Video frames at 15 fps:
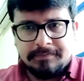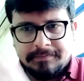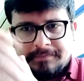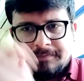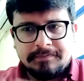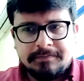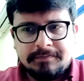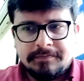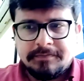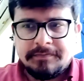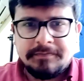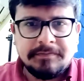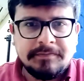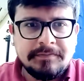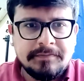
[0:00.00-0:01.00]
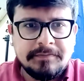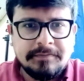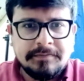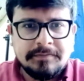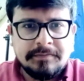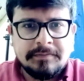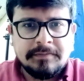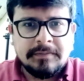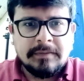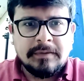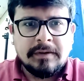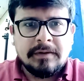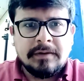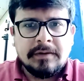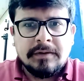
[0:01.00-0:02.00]
it will save your
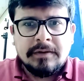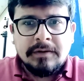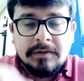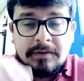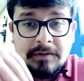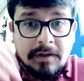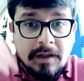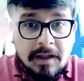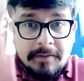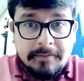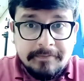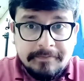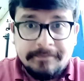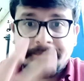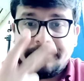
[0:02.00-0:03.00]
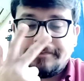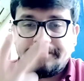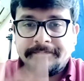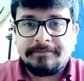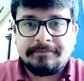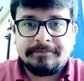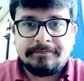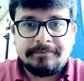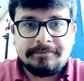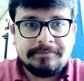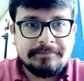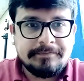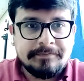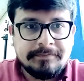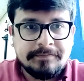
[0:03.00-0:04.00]
logos.
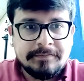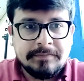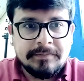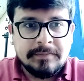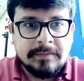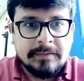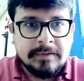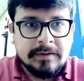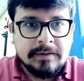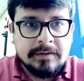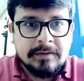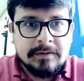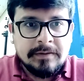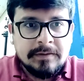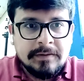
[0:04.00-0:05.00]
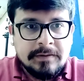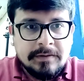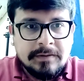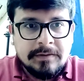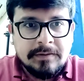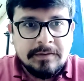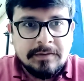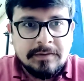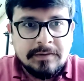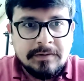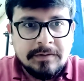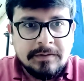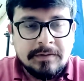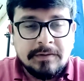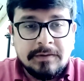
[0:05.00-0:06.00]
It means you can
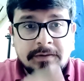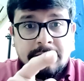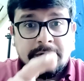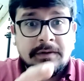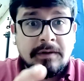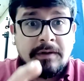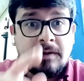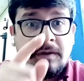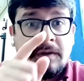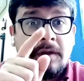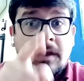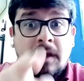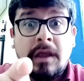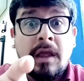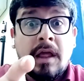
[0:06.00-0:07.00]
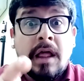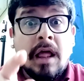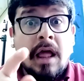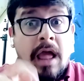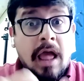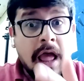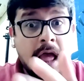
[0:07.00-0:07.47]
come back to